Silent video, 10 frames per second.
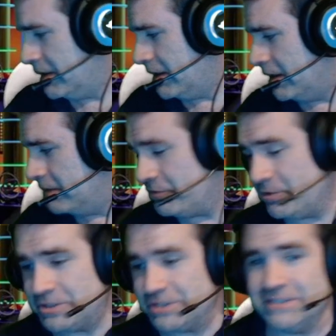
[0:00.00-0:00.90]

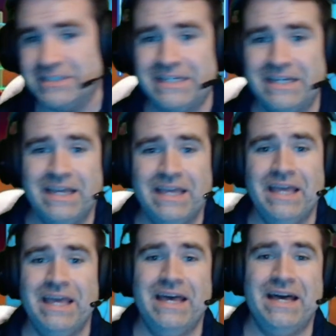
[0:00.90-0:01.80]
Unfortunately,
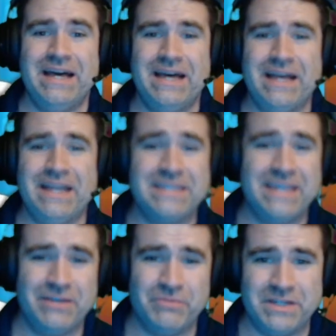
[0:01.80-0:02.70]
I
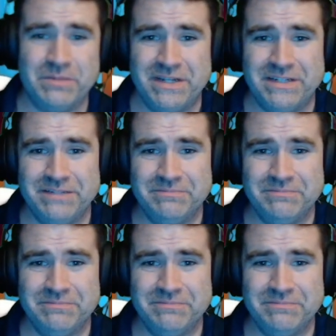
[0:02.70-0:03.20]
can't recommend it.